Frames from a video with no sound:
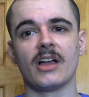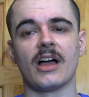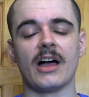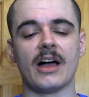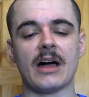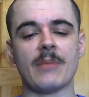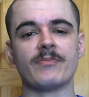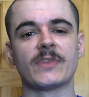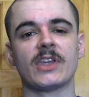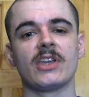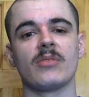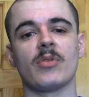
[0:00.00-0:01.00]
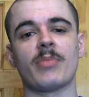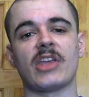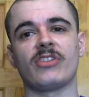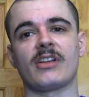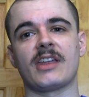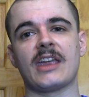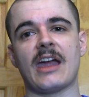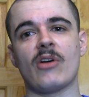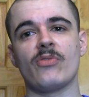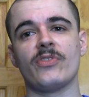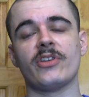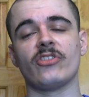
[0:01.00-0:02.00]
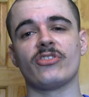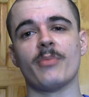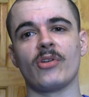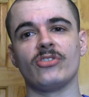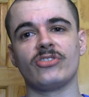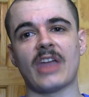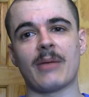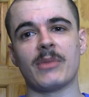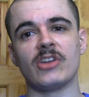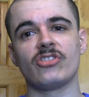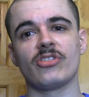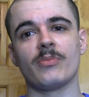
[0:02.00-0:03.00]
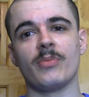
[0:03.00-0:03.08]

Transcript: Um, but basically, alpha does the most damage,